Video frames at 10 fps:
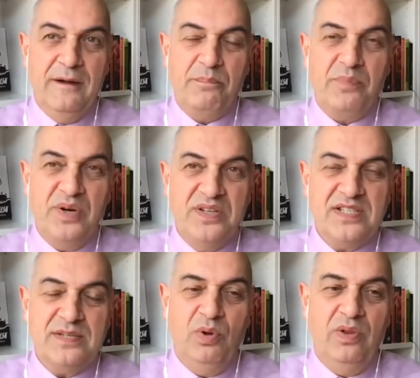
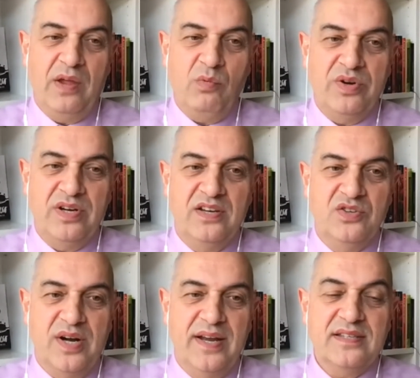principle they wanted
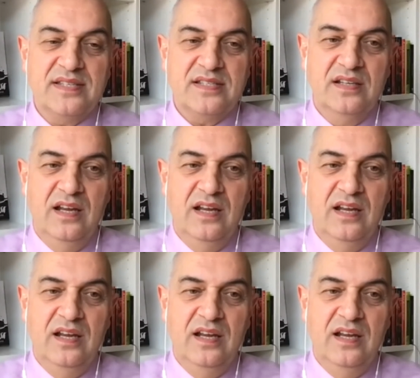addressed,